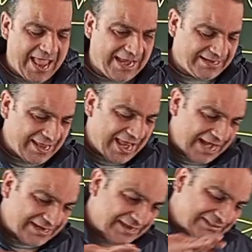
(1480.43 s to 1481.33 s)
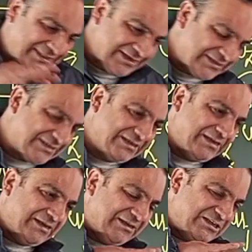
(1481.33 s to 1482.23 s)
And
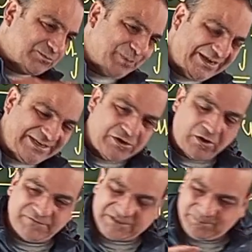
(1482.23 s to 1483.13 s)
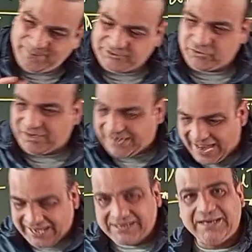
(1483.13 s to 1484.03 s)
this splitting of spectral
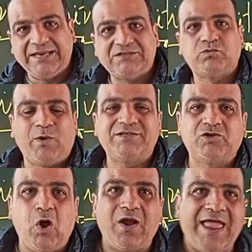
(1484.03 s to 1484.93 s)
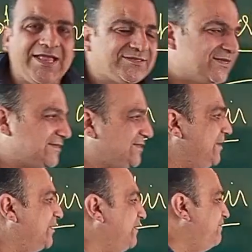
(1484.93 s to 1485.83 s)
line is what's called as
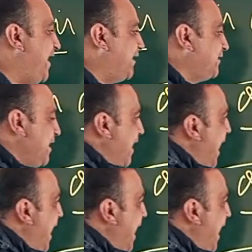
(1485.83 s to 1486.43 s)
Zeeman effect.